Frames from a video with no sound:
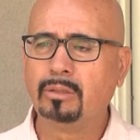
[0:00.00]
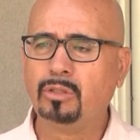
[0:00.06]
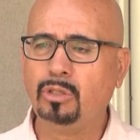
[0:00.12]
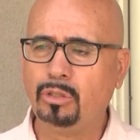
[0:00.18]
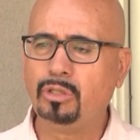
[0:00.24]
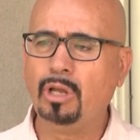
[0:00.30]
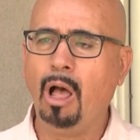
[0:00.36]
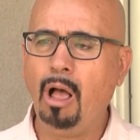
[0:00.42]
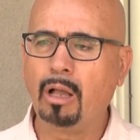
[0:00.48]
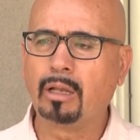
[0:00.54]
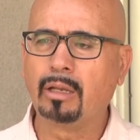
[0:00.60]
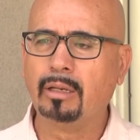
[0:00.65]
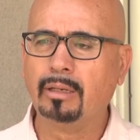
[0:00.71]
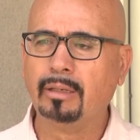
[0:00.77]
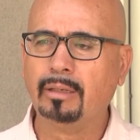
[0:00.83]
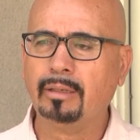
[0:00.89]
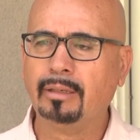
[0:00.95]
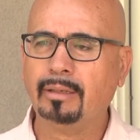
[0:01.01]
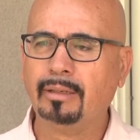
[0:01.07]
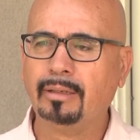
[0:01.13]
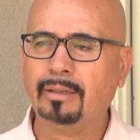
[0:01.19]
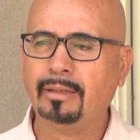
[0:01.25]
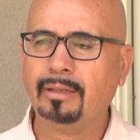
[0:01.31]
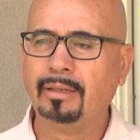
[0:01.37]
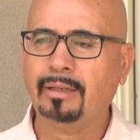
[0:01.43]
to, talk
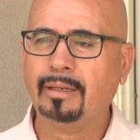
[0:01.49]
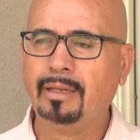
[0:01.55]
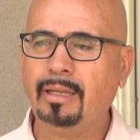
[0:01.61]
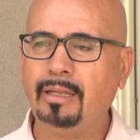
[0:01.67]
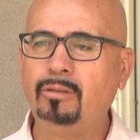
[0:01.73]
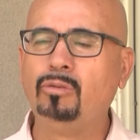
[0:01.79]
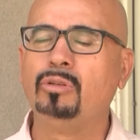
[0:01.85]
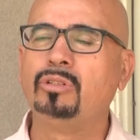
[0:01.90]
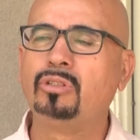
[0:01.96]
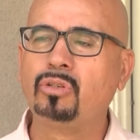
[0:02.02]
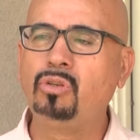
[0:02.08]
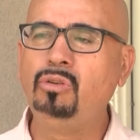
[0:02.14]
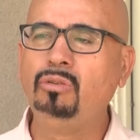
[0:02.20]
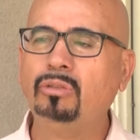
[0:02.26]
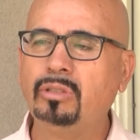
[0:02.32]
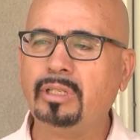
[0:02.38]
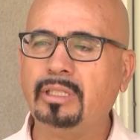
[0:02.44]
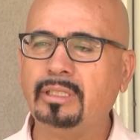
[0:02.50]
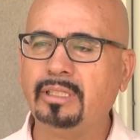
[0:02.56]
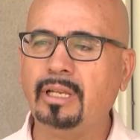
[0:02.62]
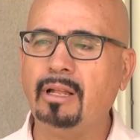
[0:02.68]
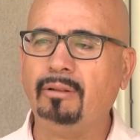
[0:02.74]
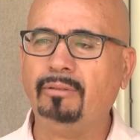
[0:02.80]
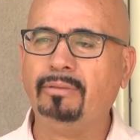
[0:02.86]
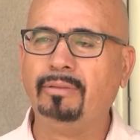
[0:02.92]
and to excuse
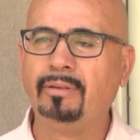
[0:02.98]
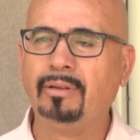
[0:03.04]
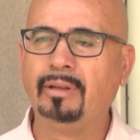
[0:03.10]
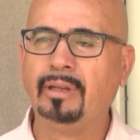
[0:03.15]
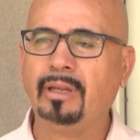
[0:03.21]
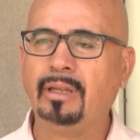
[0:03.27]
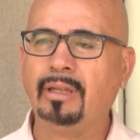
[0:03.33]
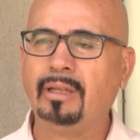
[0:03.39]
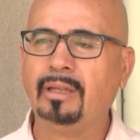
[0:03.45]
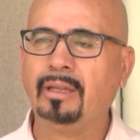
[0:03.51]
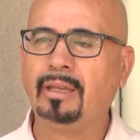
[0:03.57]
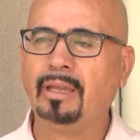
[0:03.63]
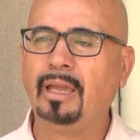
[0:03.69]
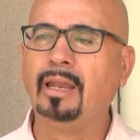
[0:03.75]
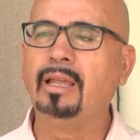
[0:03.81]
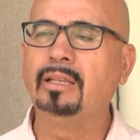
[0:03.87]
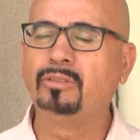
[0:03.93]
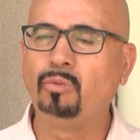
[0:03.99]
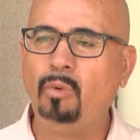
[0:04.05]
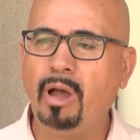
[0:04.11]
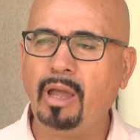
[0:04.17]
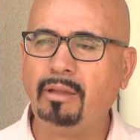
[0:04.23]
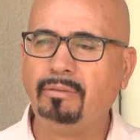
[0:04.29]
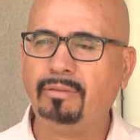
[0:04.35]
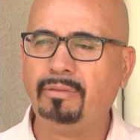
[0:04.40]
himself and his
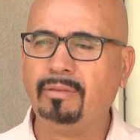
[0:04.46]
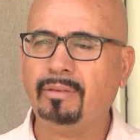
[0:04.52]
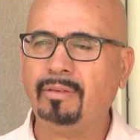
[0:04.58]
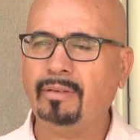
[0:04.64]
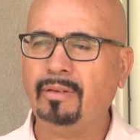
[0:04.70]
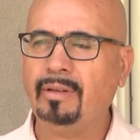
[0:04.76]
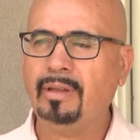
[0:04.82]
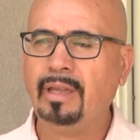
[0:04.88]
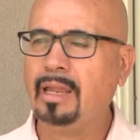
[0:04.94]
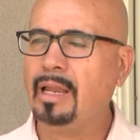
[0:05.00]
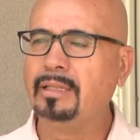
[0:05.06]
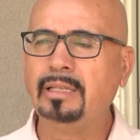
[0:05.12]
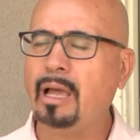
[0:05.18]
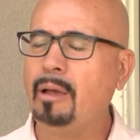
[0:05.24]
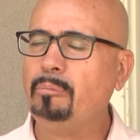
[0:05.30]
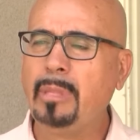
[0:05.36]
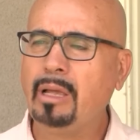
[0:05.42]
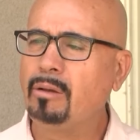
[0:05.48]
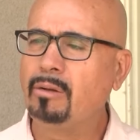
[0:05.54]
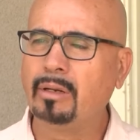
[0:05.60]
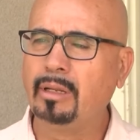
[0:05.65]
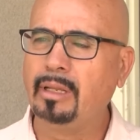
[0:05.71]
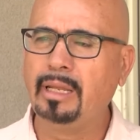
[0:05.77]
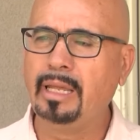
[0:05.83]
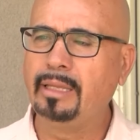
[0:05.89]
wife. And I said, I'm not
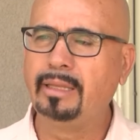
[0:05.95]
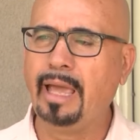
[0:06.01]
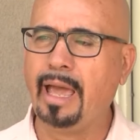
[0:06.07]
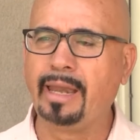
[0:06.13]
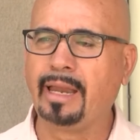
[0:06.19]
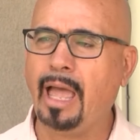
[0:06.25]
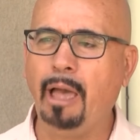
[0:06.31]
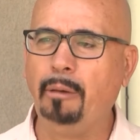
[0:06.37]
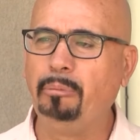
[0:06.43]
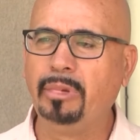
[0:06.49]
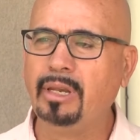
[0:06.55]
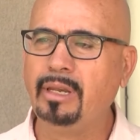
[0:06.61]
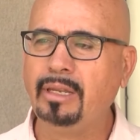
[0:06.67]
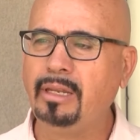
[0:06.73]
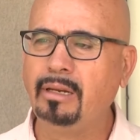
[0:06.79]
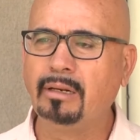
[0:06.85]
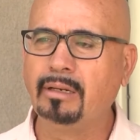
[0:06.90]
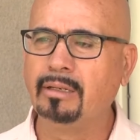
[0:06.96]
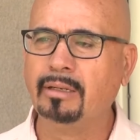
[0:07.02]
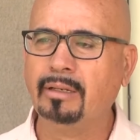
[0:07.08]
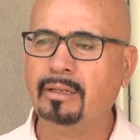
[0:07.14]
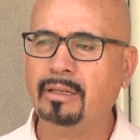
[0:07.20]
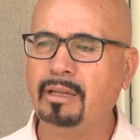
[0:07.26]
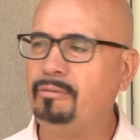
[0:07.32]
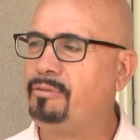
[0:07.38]
going to let that happen here
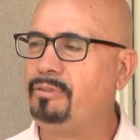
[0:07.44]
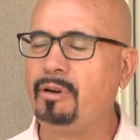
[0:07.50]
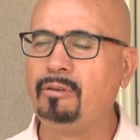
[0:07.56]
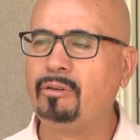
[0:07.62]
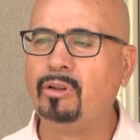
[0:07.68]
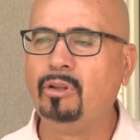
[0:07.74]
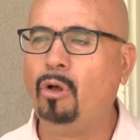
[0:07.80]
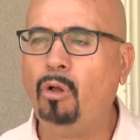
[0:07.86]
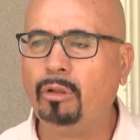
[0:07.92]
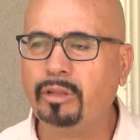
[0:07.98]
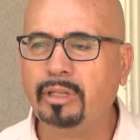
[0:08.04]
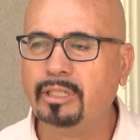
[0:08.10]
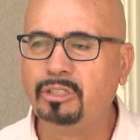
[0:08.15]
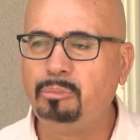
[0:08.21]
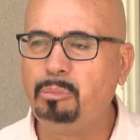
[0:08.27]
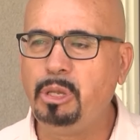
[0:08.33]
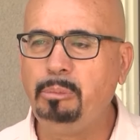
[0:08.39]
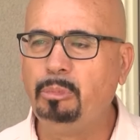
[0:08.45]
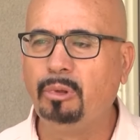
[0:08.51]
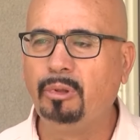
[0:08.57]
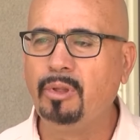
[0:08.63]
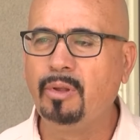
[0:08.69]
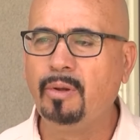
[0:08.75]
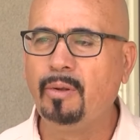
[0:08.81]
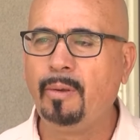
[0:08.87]
in front of all these
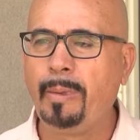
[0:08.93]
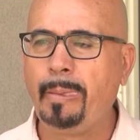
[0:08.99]
people, you know.